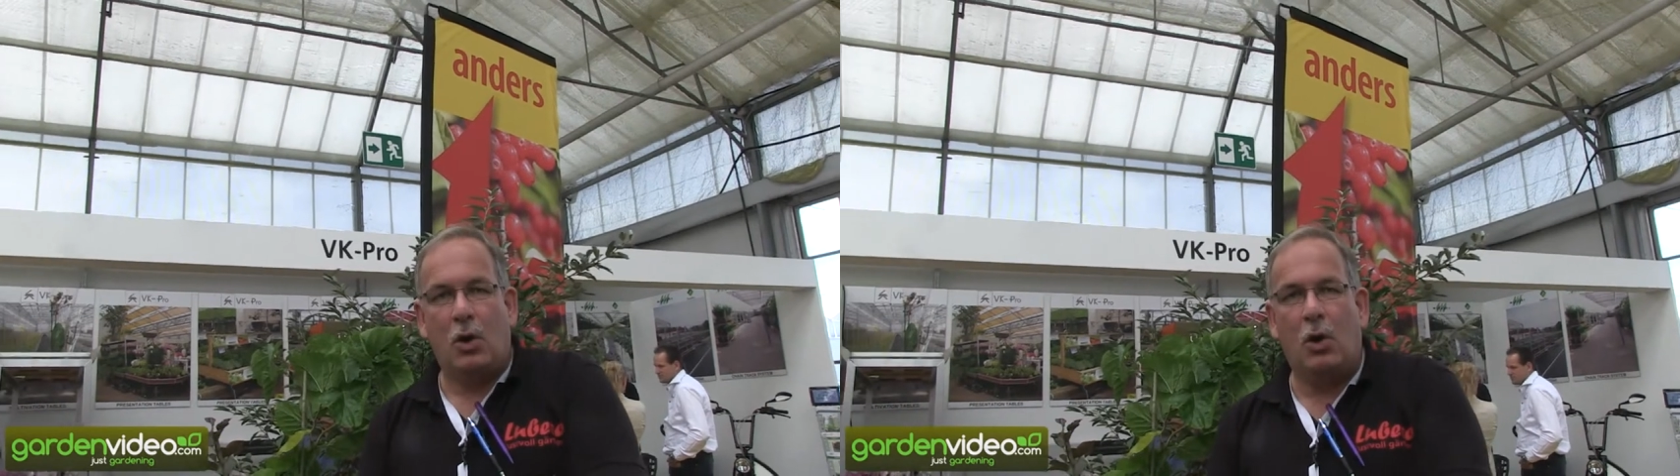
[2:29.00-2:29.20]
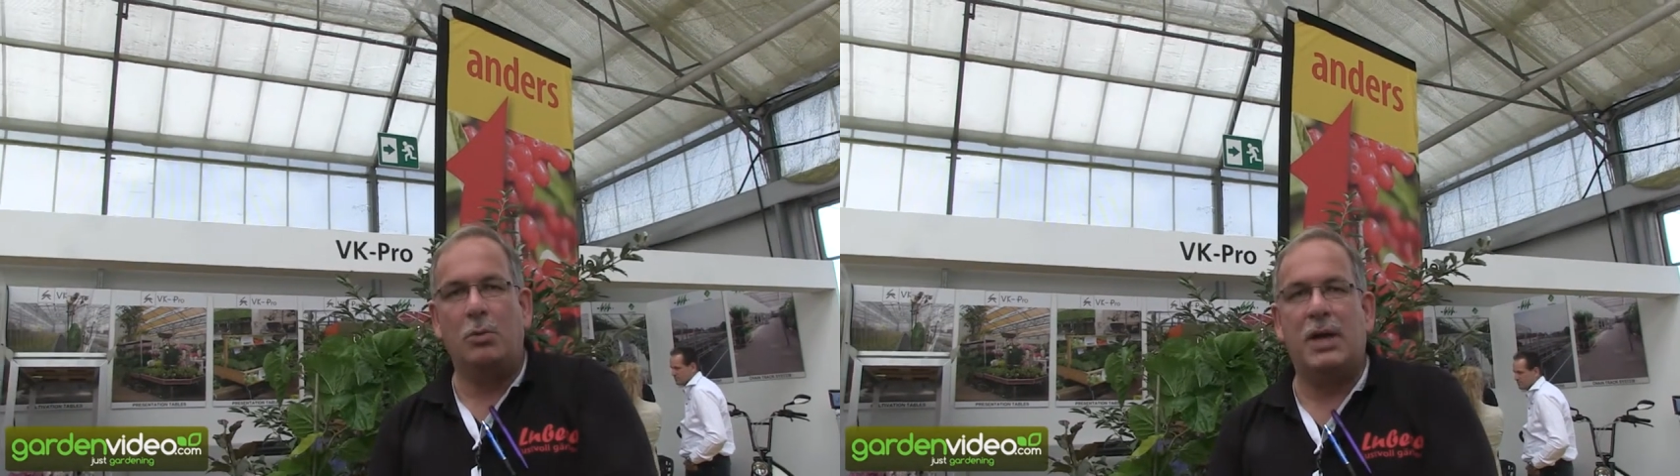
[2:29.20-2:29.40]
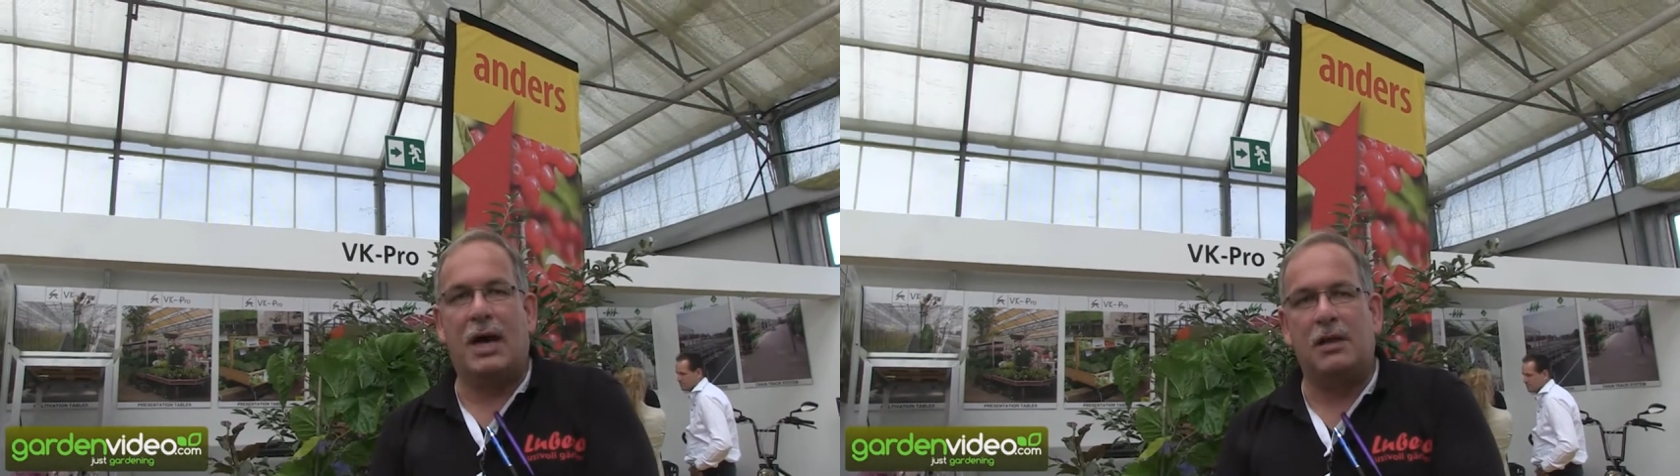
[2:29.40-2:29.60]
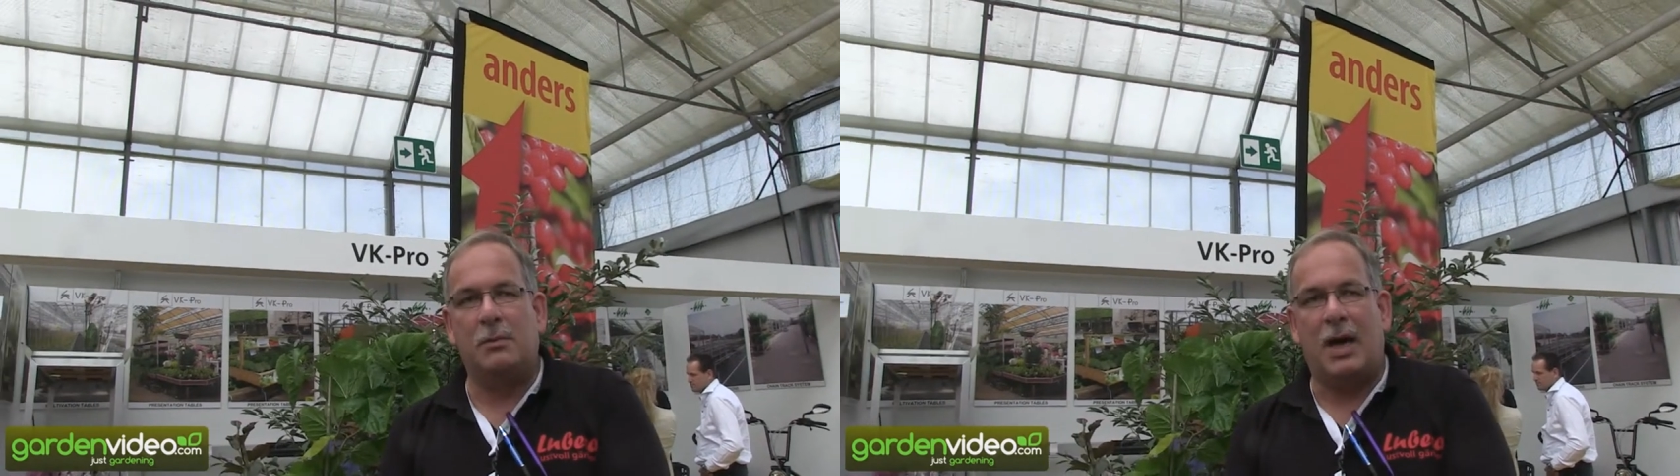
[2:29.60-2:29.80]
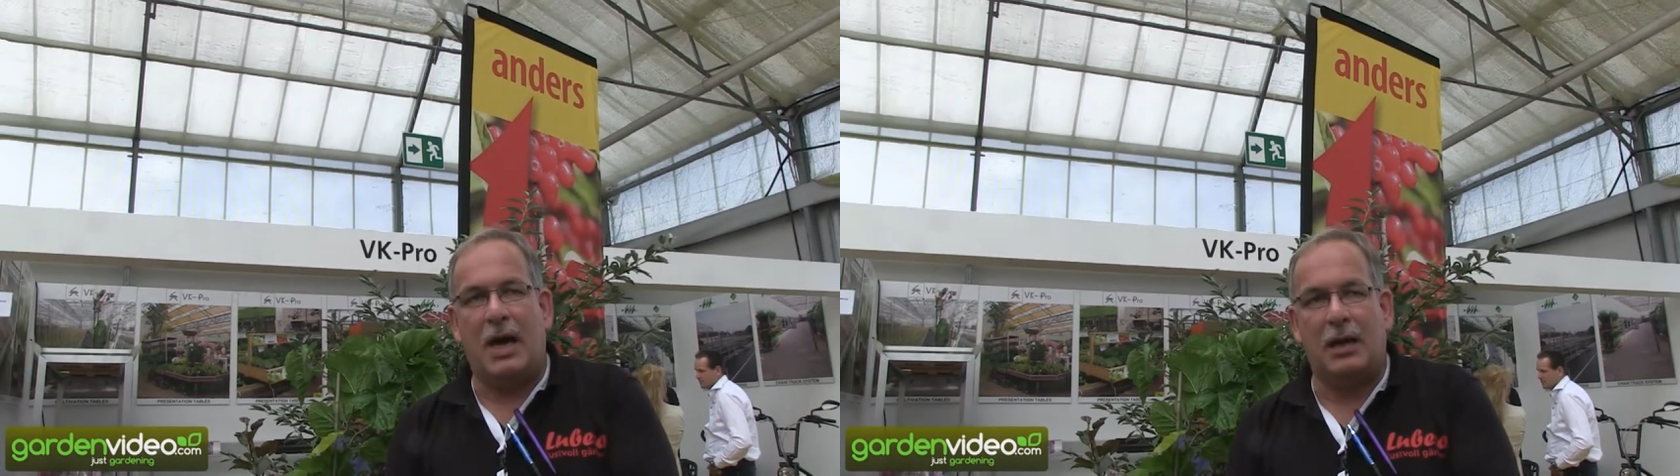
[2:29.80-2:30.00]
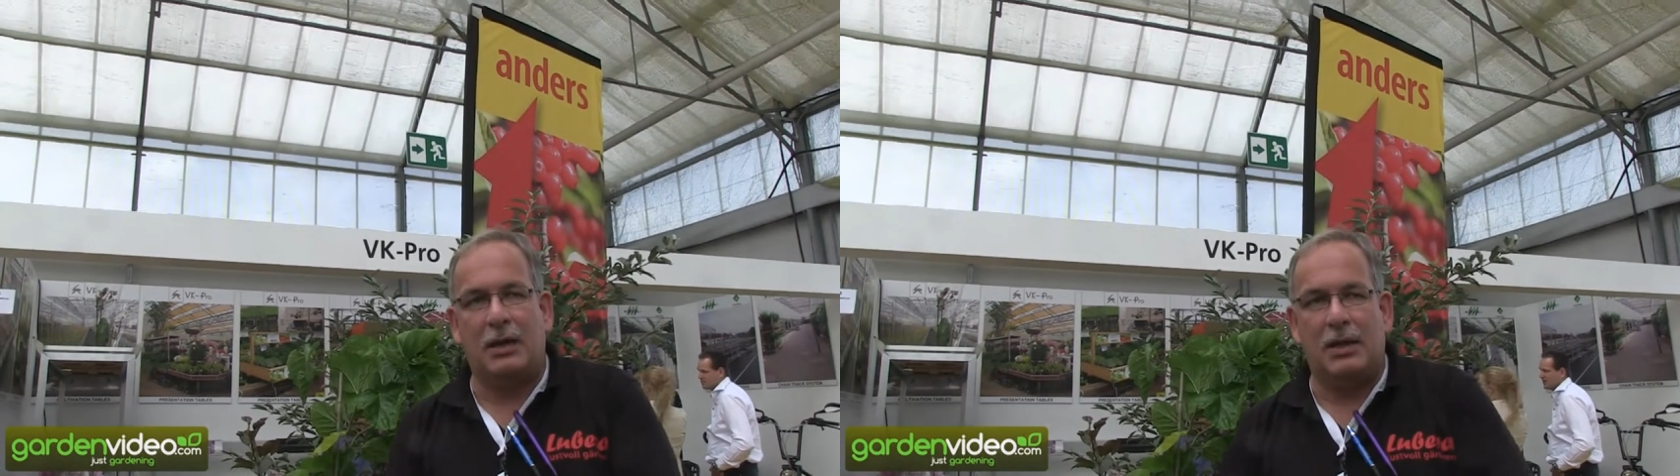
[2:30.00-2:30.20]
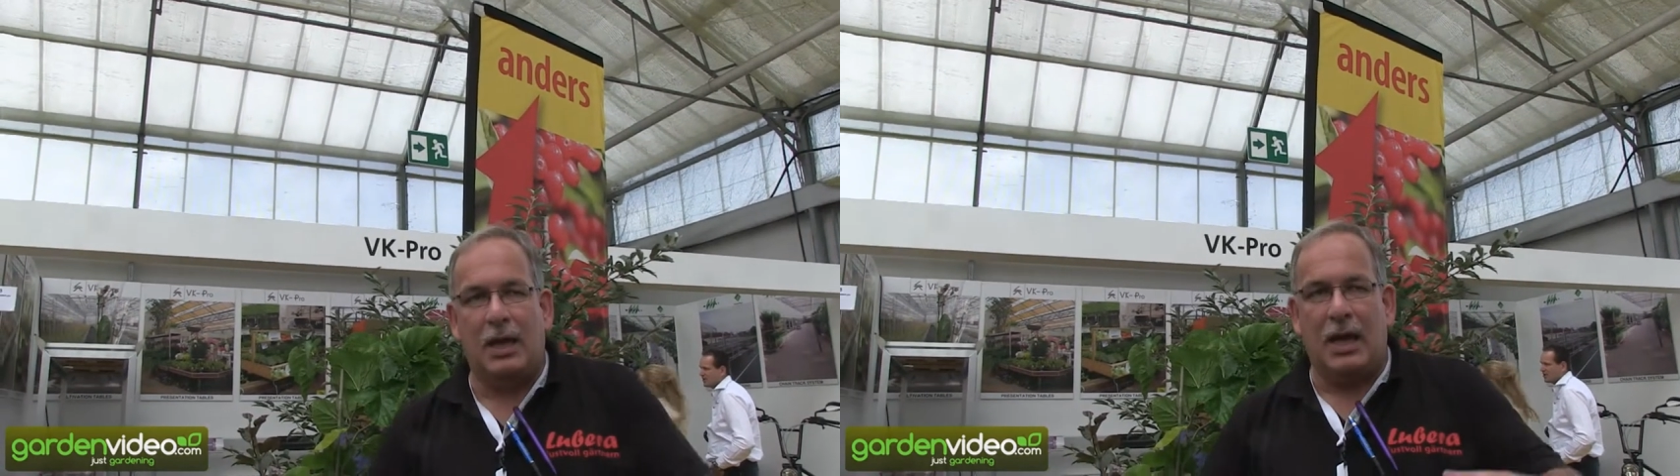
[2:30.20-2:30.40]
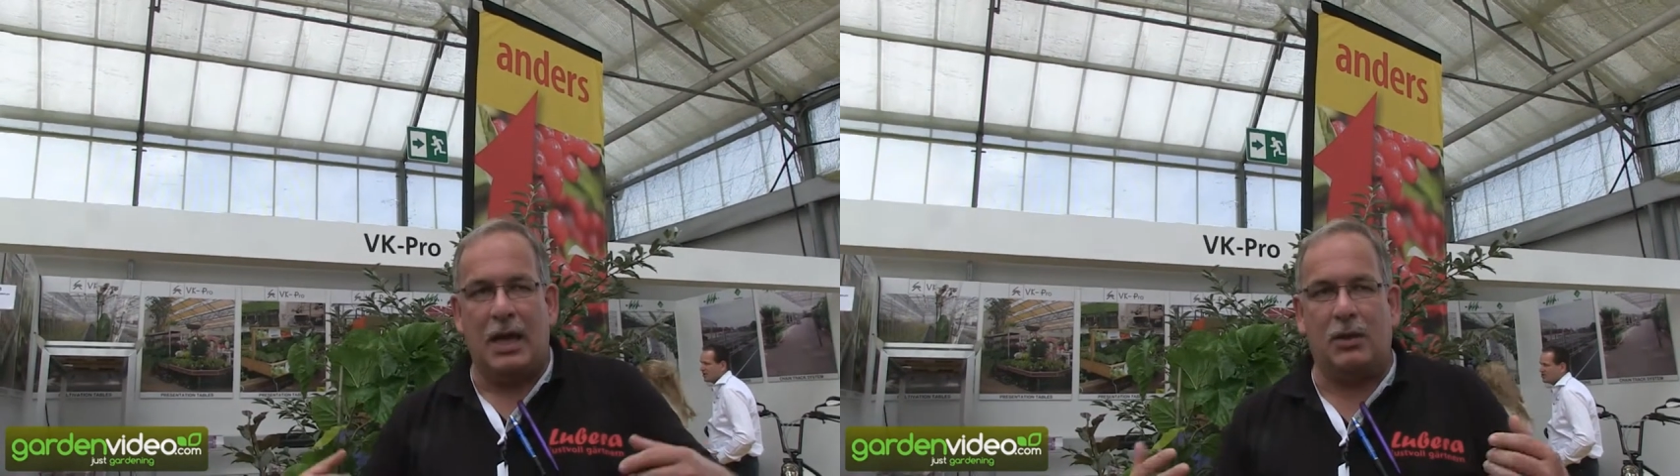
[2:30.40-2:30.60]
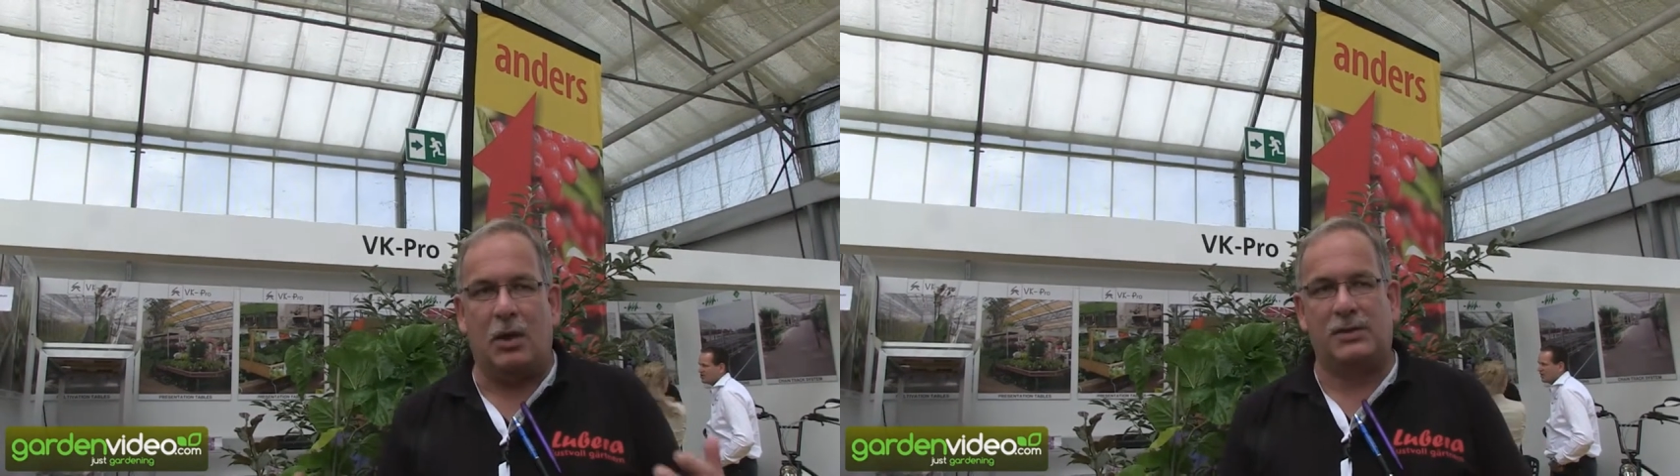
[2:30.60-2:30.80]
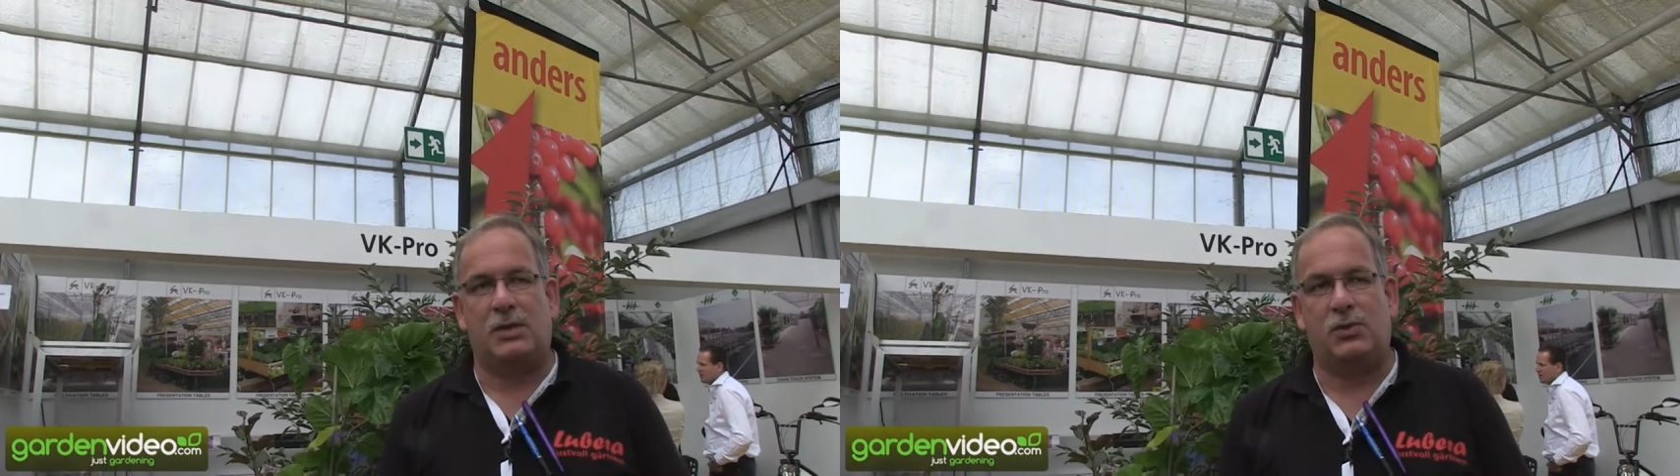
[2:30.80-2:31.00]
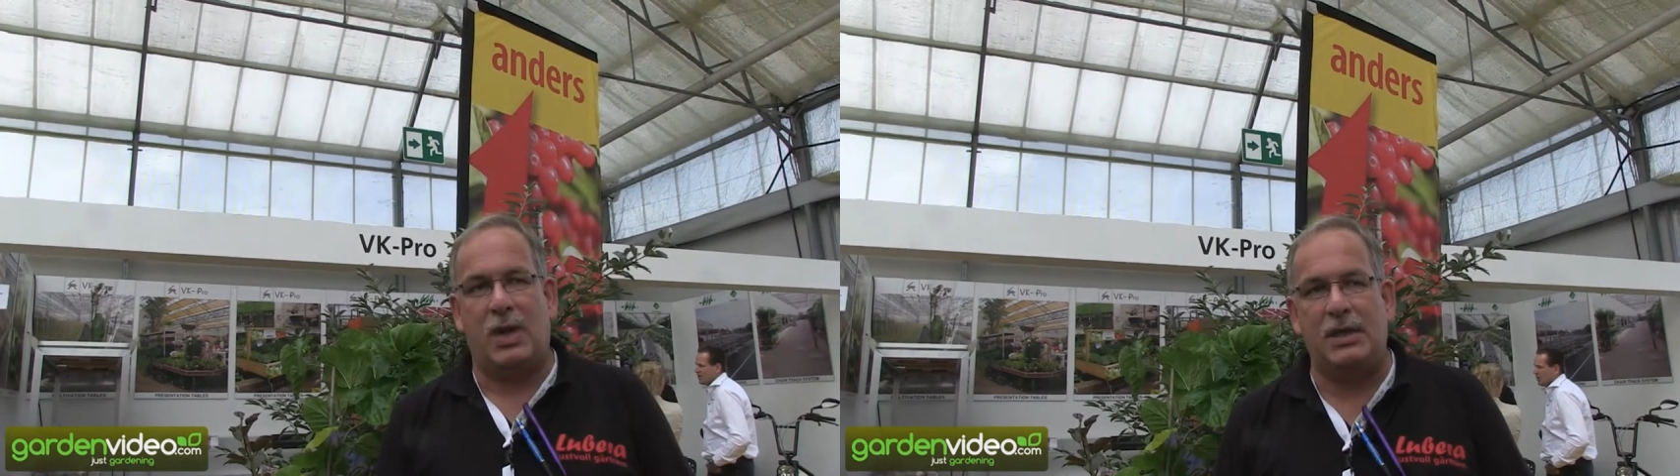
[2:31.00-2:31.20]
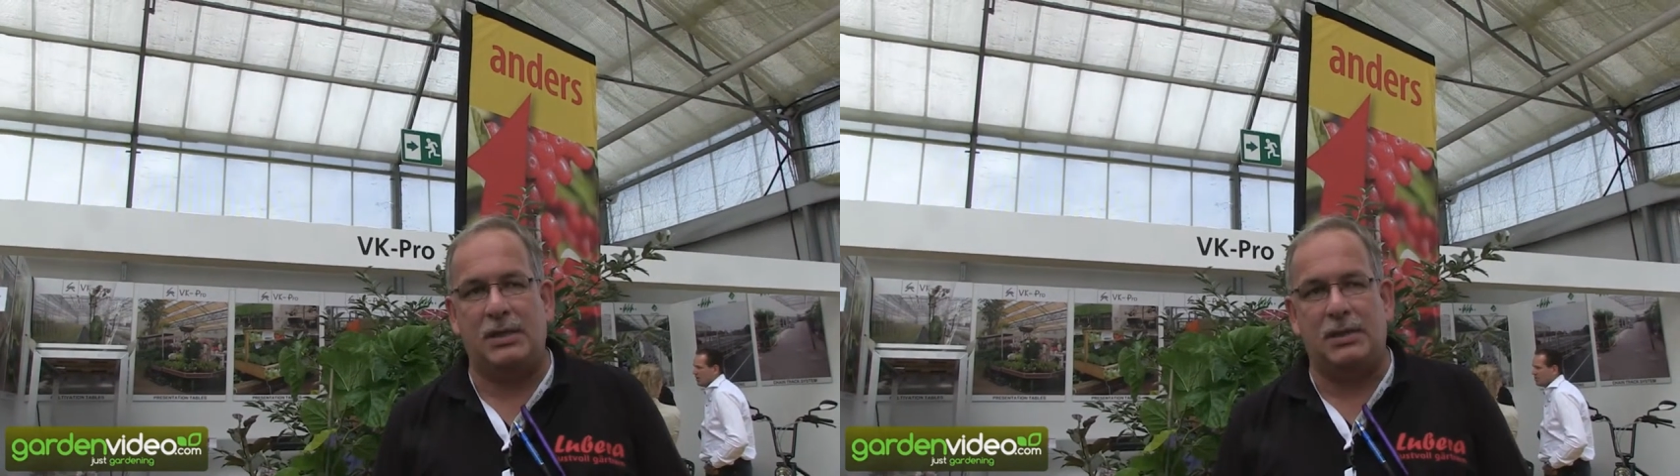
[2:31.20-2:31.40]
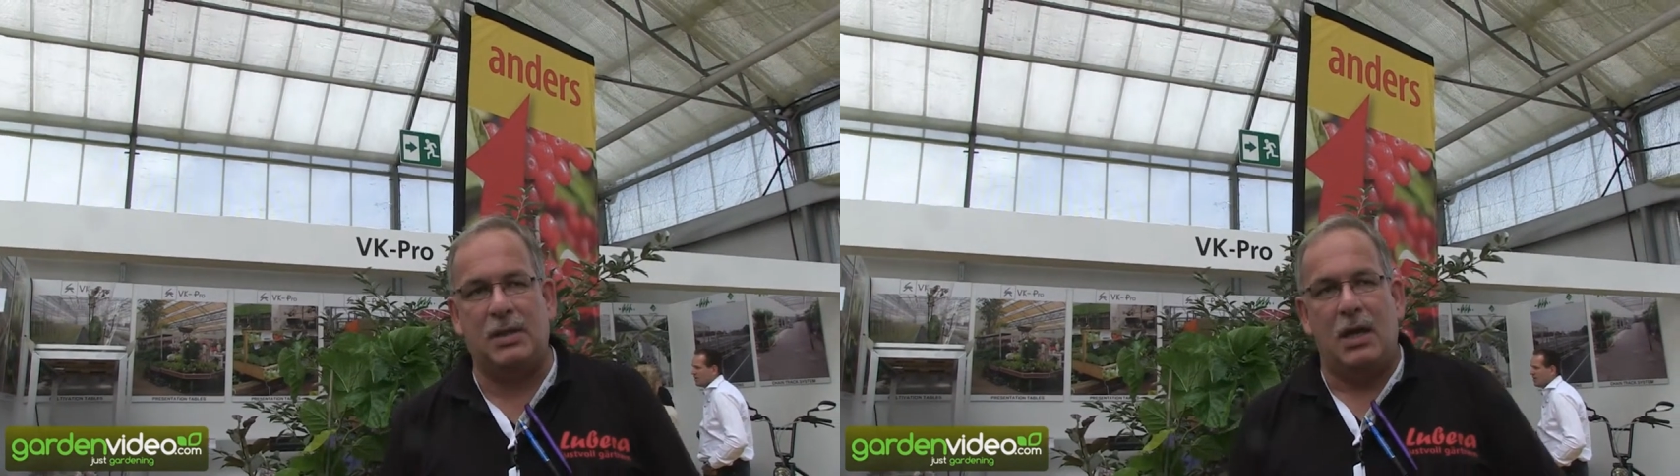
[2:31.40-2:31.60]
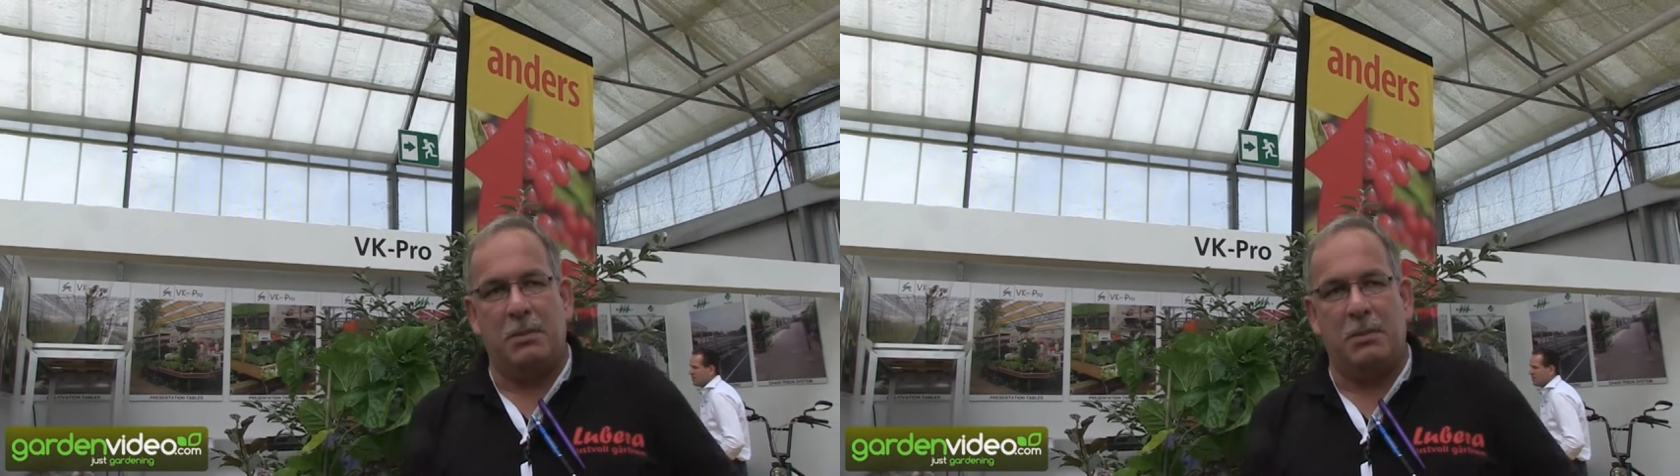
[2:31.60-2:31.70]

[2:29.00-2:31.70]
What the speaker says: home garden market and concentrated